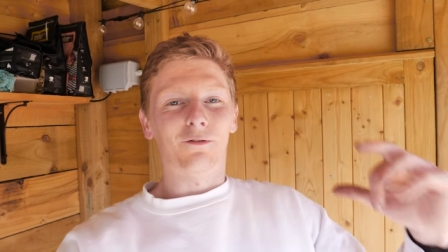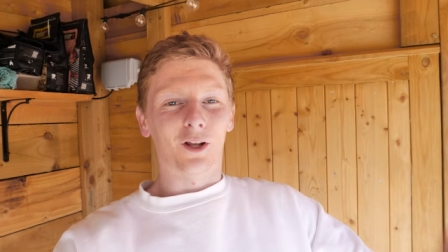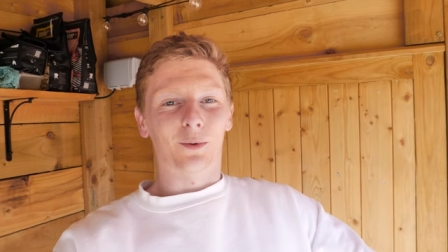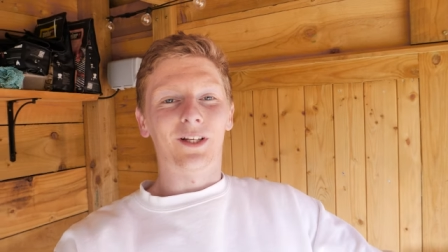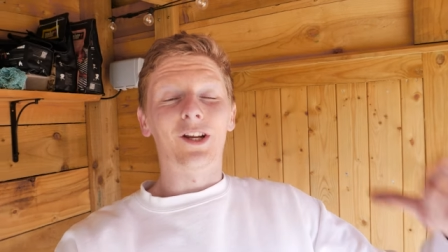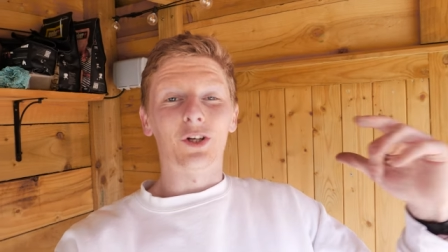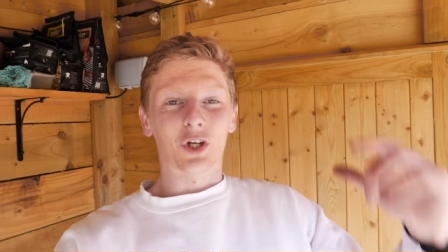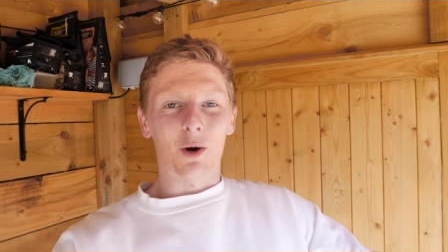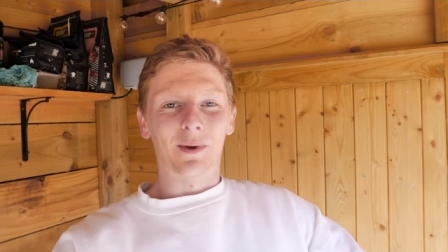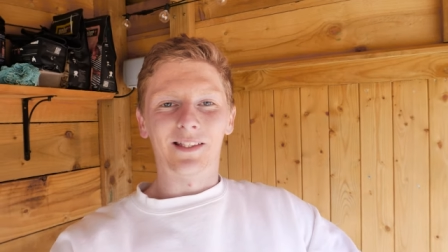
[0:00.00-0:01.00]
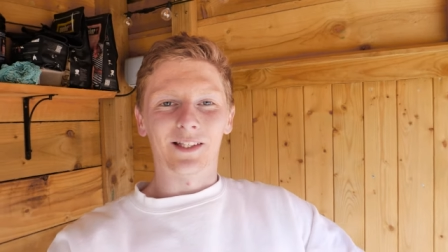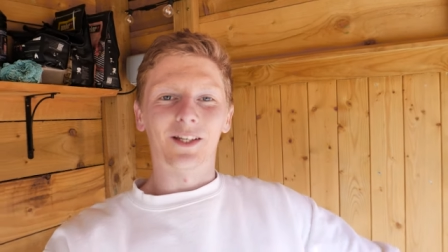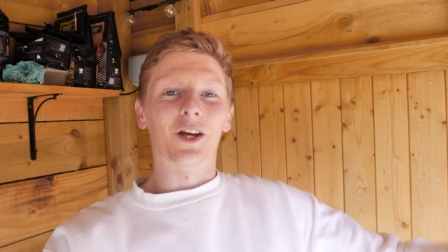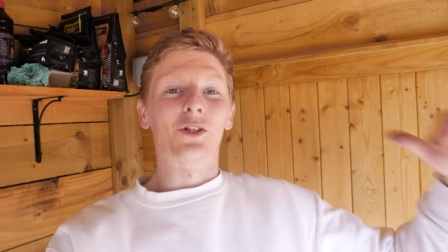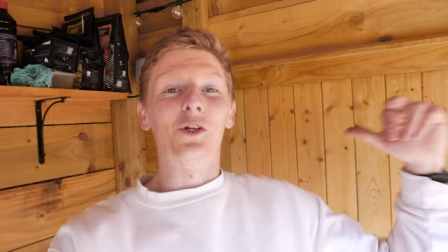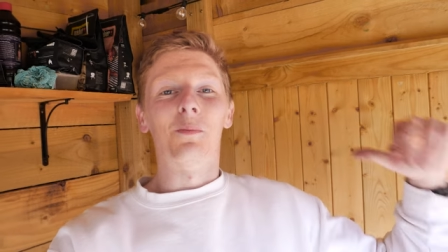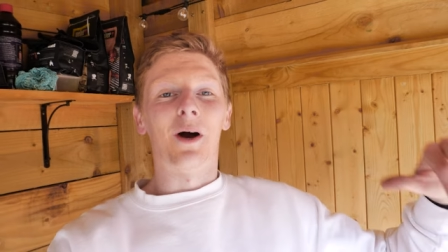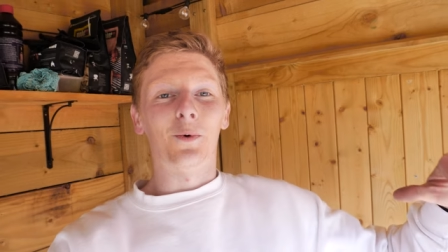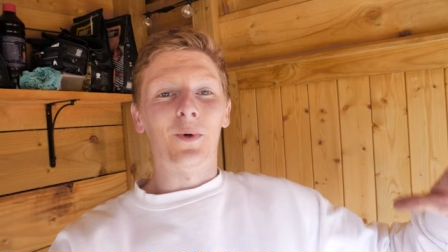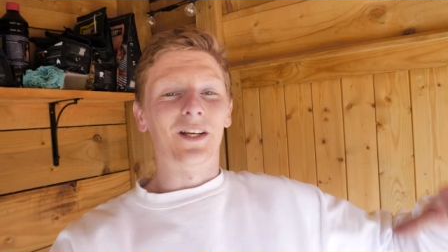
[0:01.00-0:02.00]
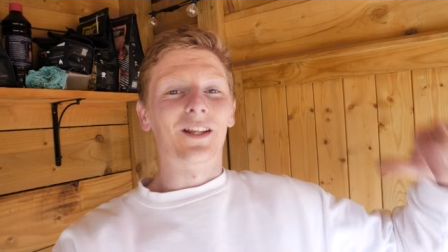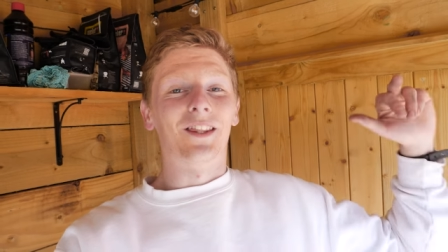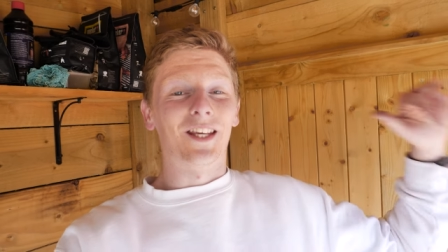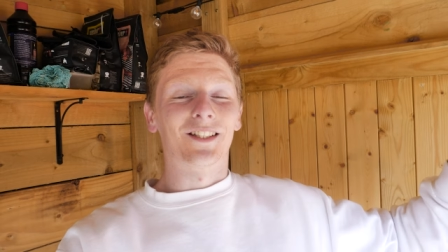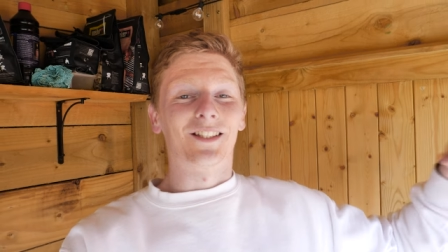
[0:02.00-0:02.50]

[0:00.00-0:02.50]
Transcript: following, and commenting, and you might win this